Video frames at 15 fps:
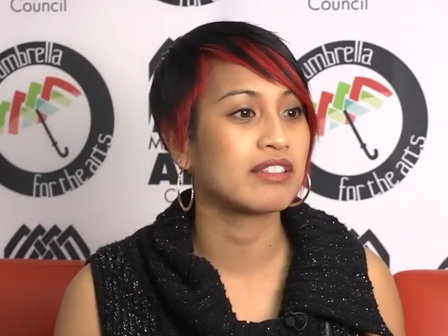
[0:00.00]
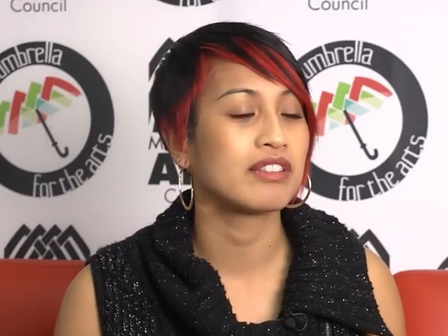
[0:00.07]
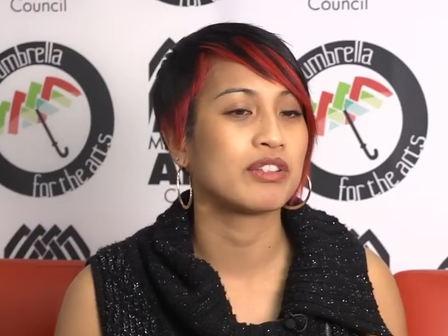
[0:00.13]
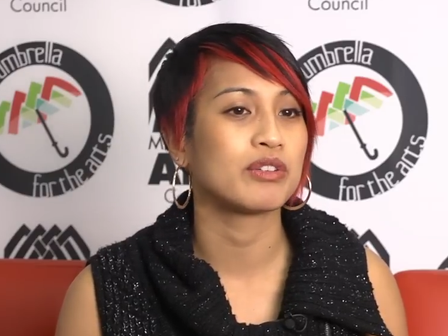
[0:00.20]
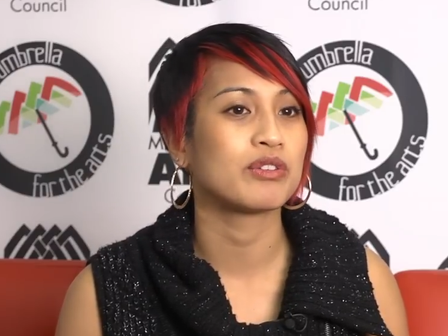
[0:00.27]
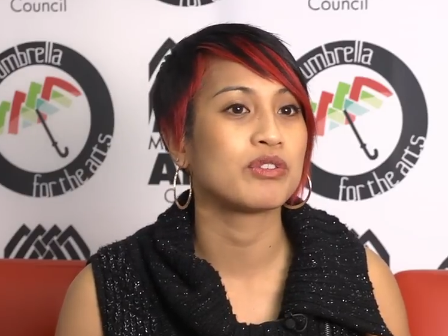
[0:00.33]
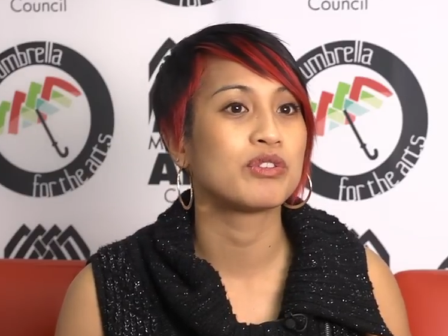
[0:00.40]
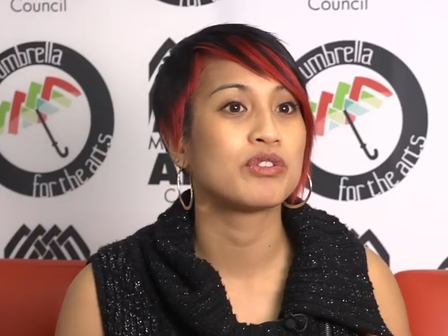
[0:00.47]

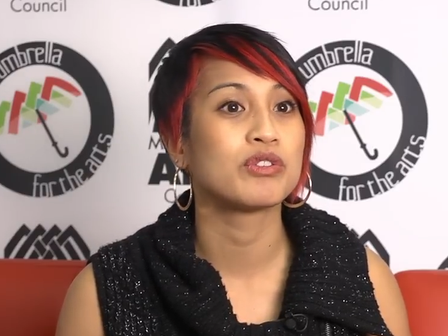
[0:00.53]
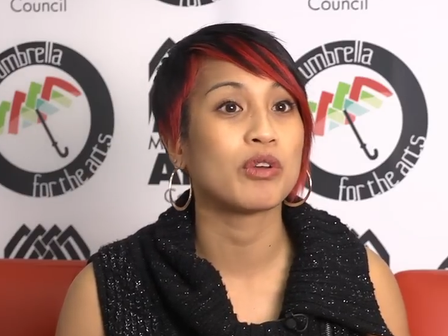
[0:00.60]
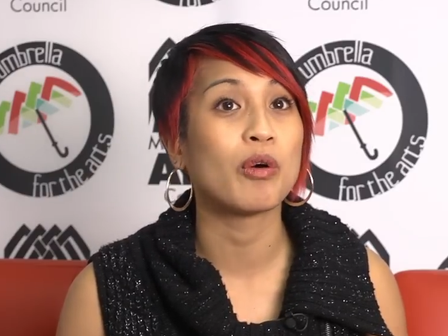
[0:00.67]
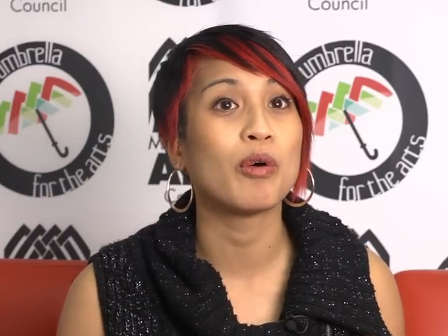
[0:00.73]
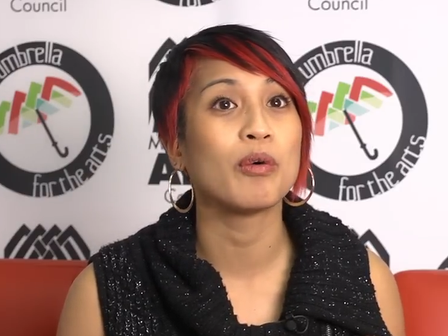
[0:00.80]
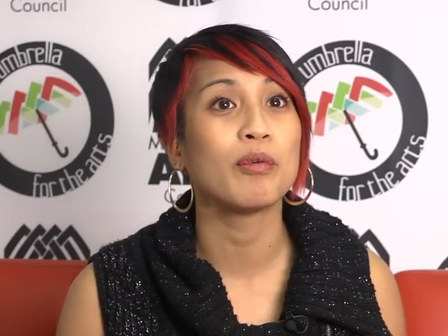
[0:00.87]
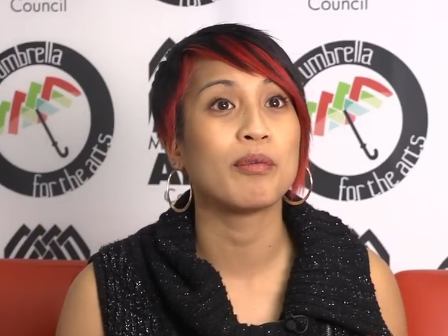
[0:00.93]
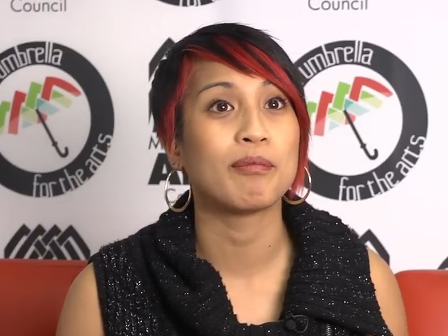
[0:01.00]
There's
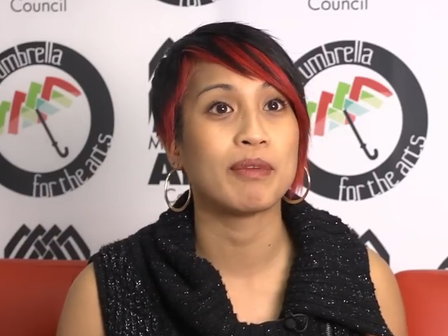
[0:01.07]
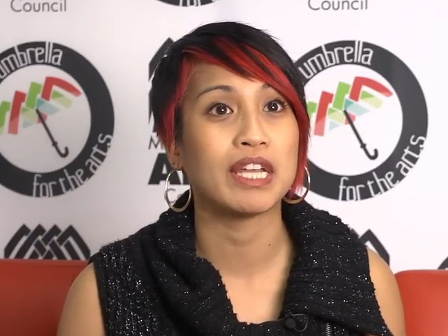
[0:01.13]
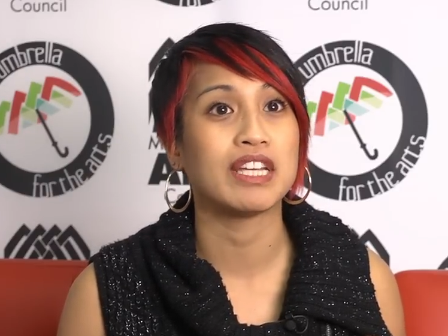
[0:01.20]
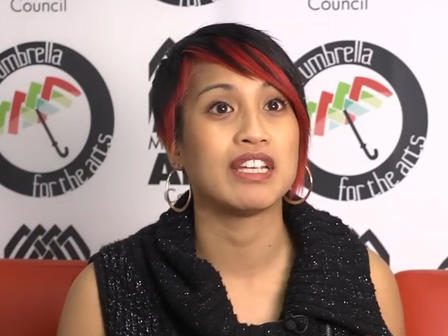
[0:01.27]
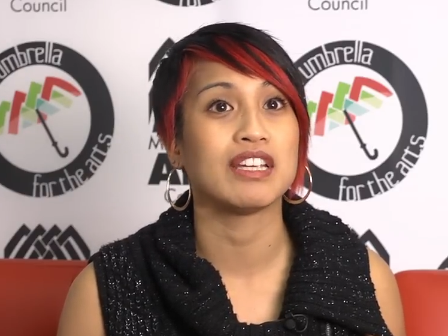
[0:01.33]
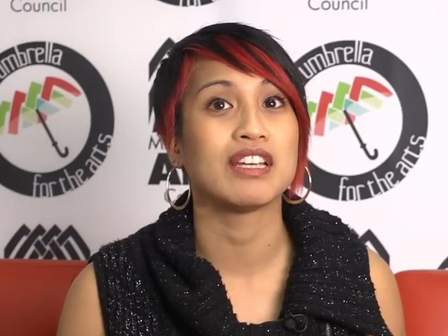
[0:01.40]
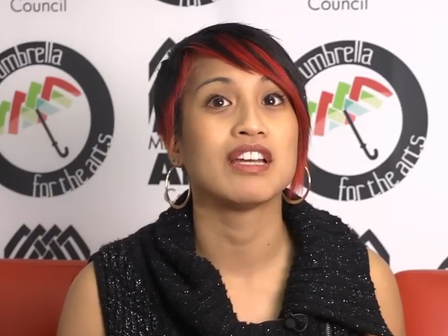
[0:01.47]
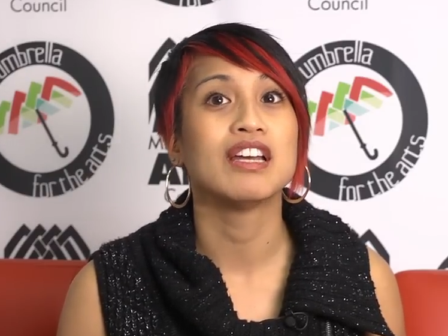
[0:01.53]
so
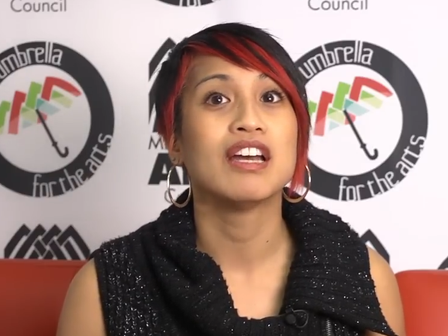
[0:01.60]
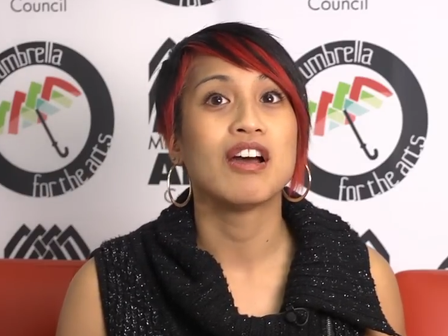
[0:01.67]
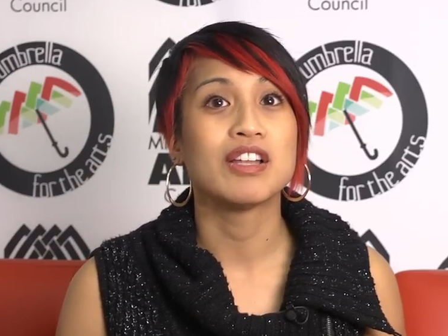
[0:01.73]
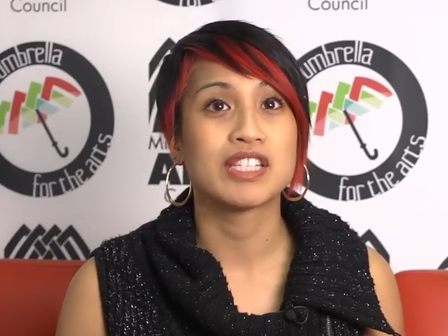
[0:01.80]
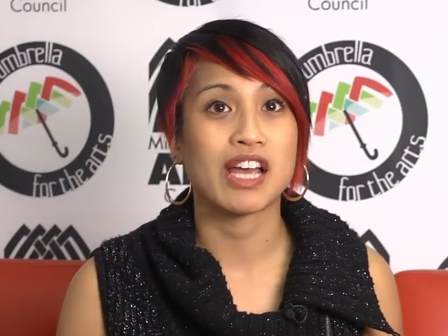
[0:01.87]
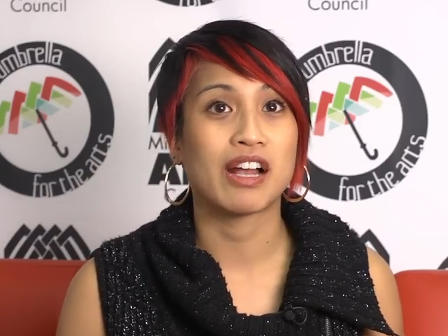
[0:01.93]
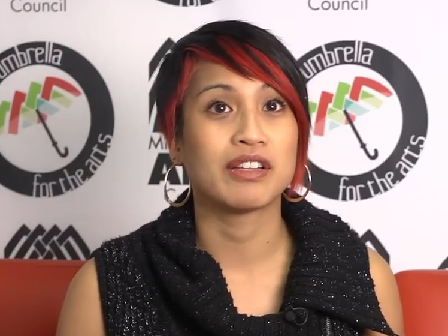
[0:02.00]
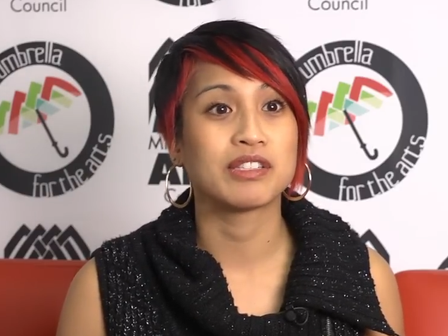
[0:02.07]
many
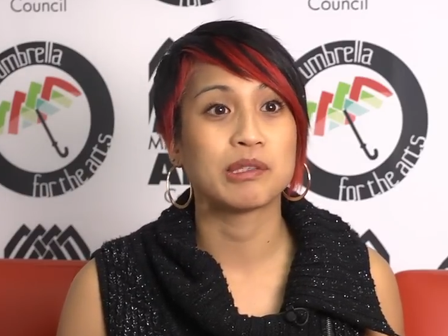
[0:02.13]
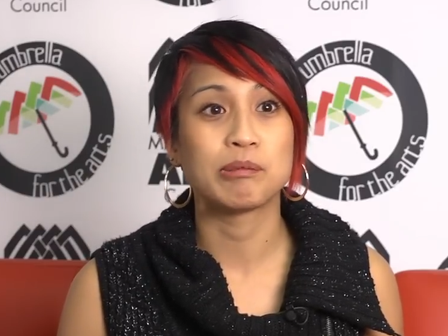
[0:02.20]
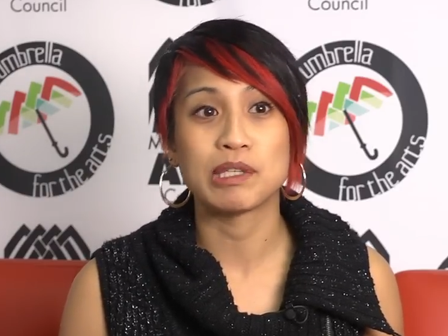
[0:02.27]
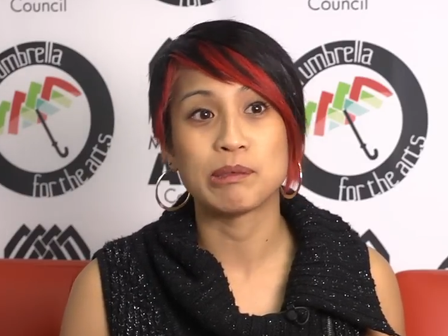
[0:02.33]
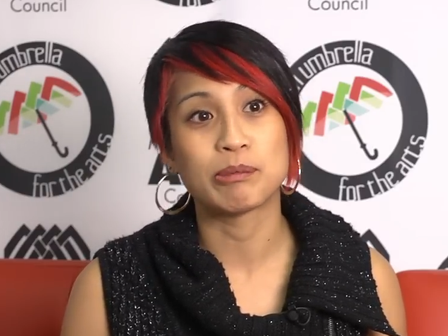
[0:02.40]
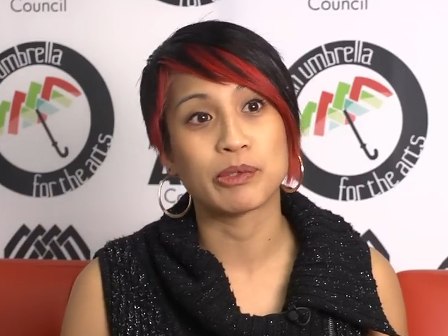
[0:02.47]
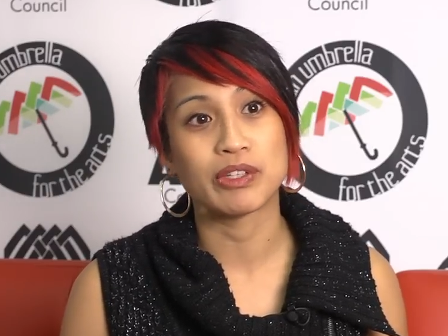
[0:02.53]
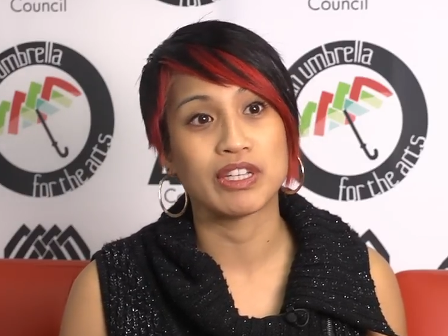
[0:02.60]
talented
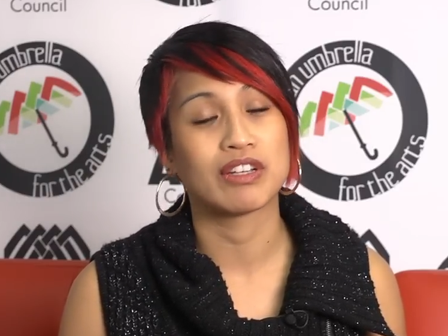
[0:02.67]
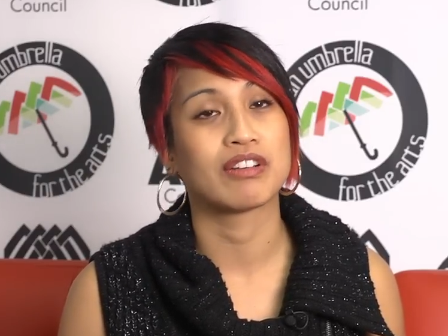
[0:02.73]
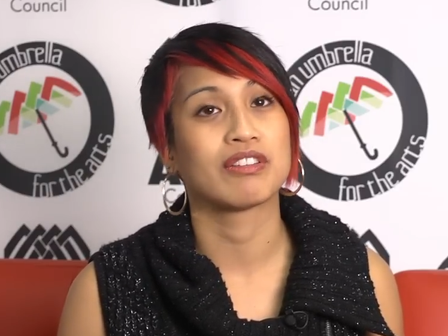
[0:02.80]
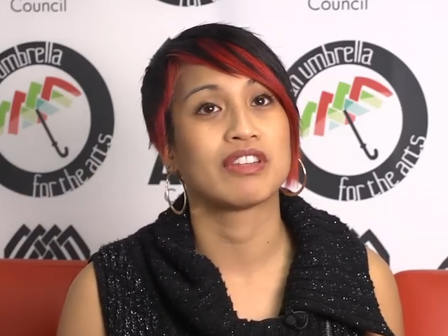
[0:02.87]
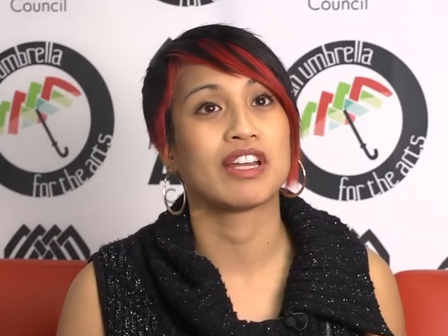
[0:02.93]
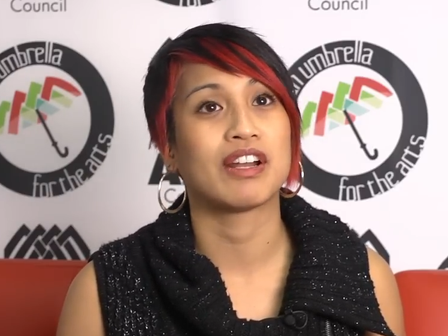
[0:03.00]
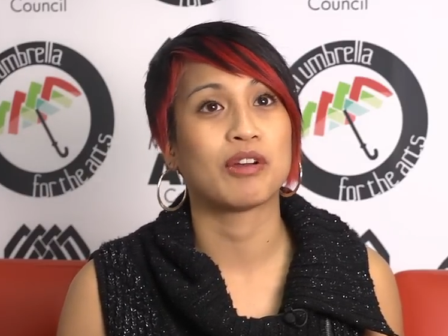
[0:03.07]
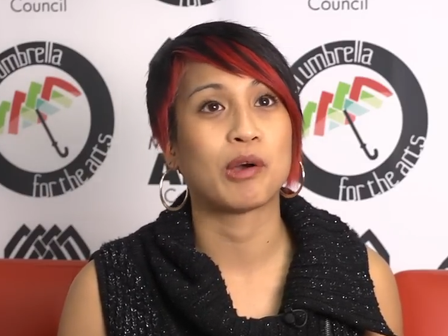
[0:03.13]
people here
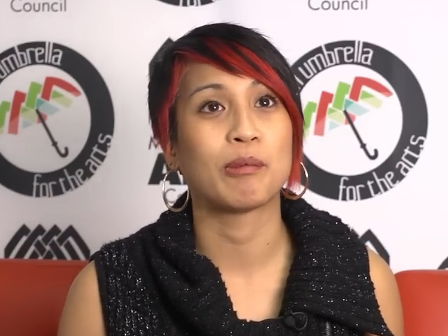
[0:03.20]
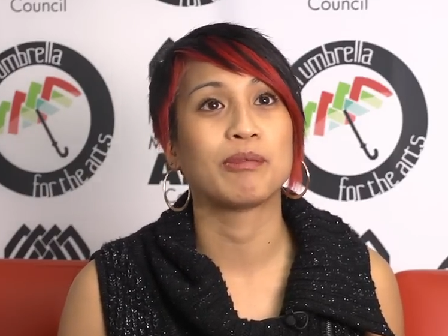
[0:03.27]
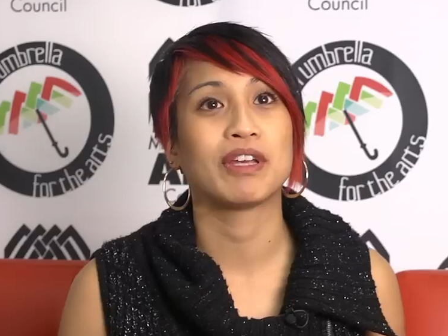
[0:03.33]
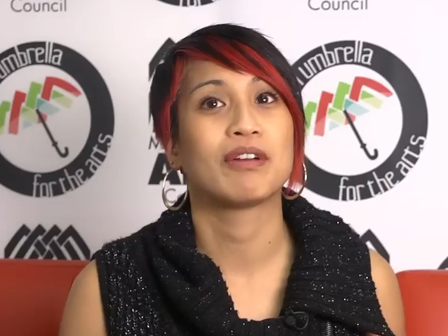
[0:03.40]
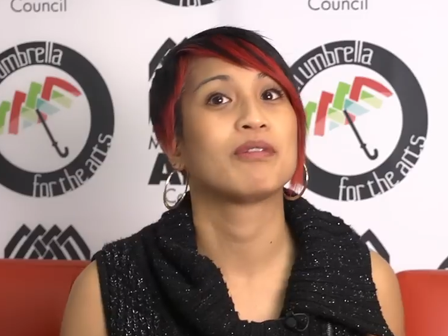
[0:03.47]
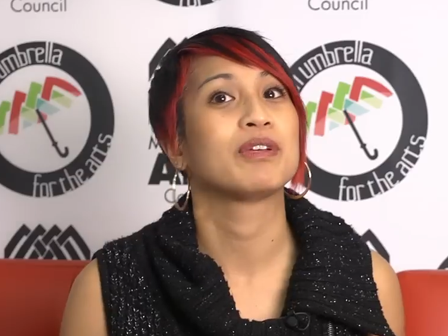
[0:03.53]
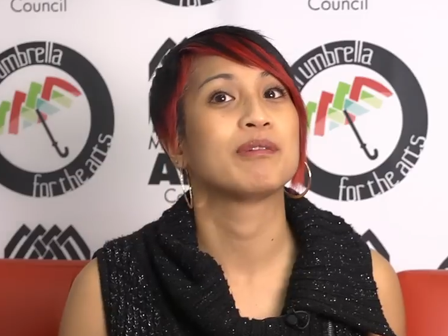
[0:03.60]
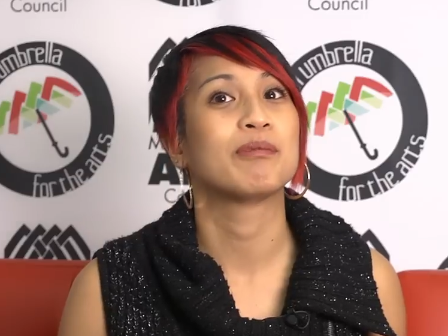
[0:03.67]
that I hope
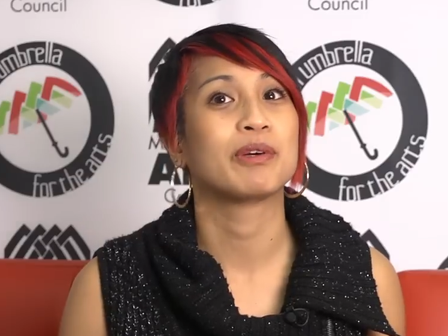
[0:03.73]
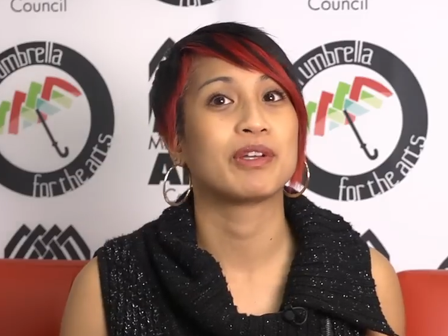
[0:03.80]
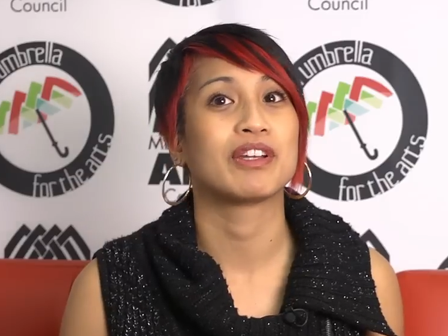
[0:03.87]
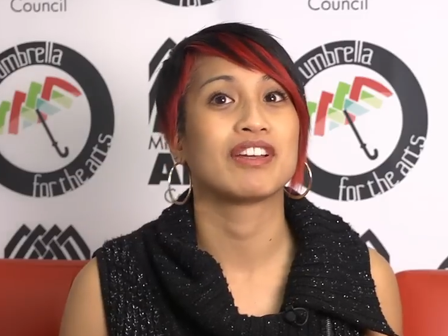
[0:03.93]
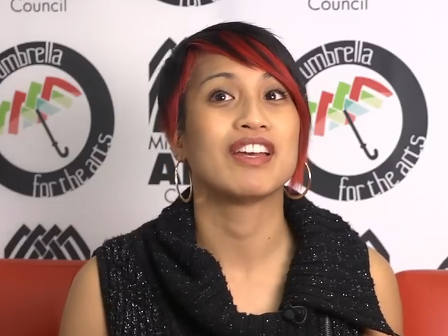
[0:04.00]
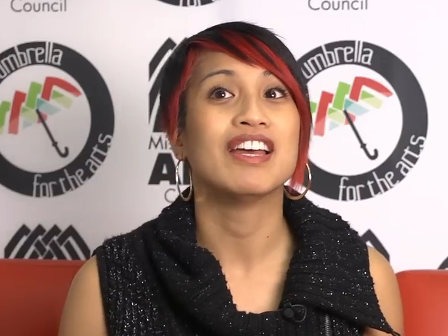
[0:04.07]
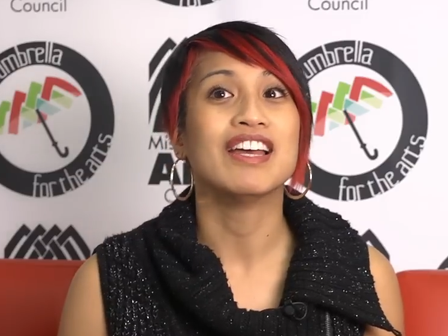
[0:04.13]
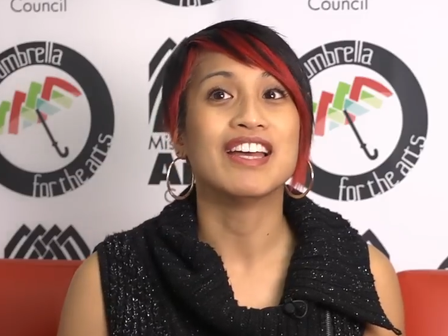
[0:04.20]
that we put a